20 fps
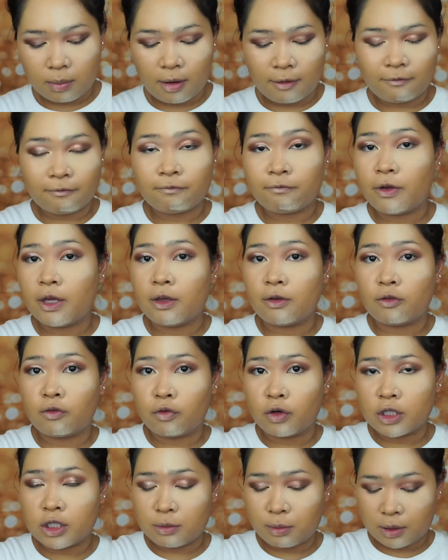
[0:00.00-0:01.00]
my
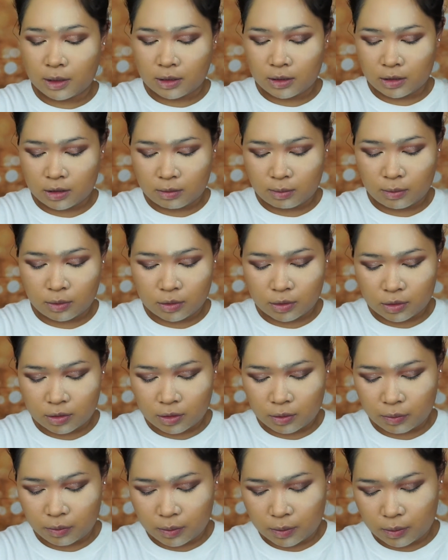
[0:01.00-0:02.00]
favorites because it smells
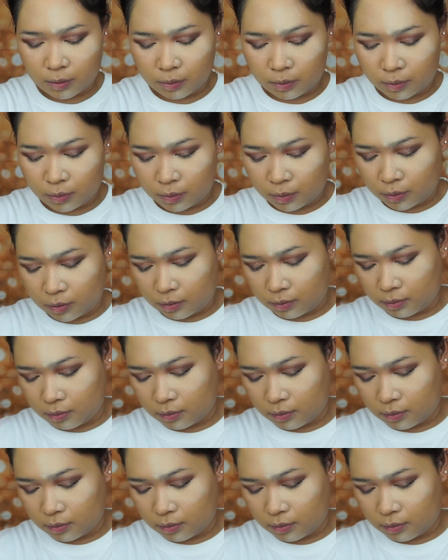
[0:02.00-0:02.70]
so good.